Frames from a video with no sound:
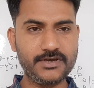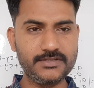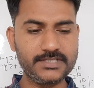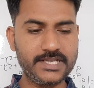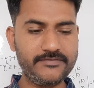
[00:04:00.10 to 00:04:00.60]

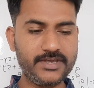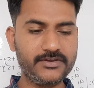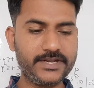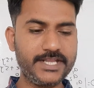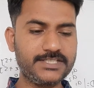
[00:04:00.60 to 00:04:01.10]
all the living
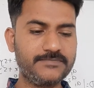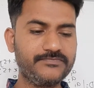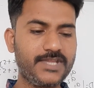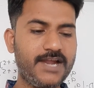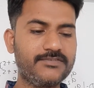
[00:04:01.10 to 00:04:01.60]

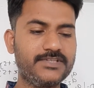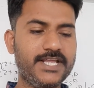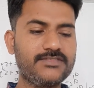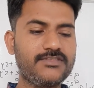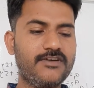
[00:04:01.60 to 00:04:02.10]
organism. After
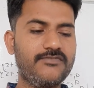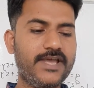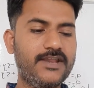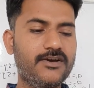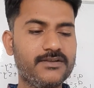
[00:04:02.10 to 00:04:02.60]
the death
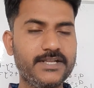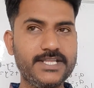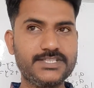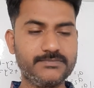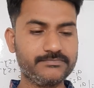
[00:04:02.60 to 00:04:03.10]
of an
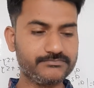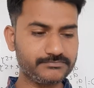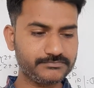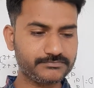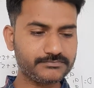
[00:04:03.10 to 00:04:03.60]

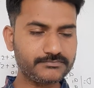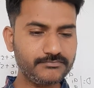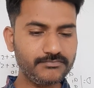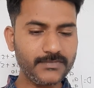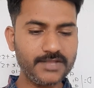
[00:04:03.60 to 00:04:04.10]
organism,
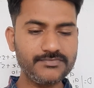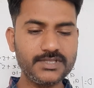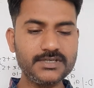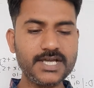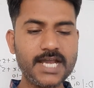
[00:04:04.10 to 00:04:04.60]

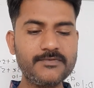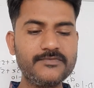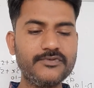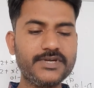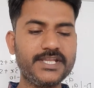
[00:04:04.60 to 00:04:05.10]
the
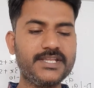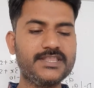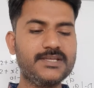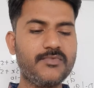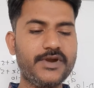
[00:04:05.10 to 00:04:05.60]
carbon 14
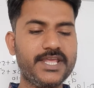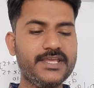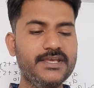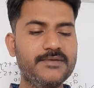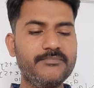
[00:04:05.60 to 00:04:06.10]
in the
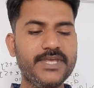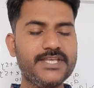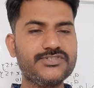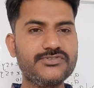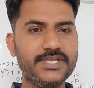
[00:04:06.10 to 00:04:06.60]
body
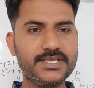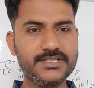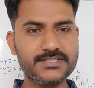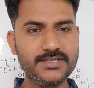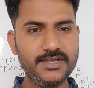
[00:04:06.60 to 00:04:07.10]
begins to
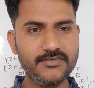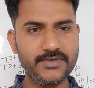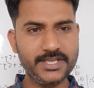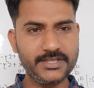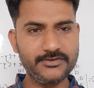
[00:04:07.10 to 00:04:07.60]
decrease.
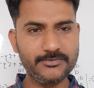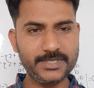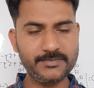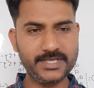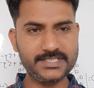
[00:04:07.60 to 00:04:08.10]
When
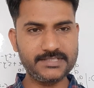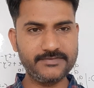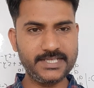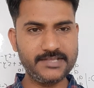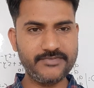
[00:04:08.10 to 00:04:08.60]
human beings,
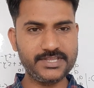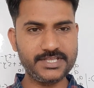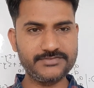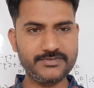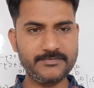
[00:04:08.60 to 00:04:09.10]
when living
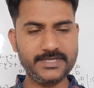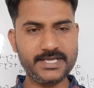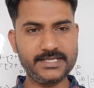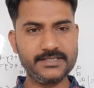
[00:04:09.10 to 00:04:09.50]
things will be die,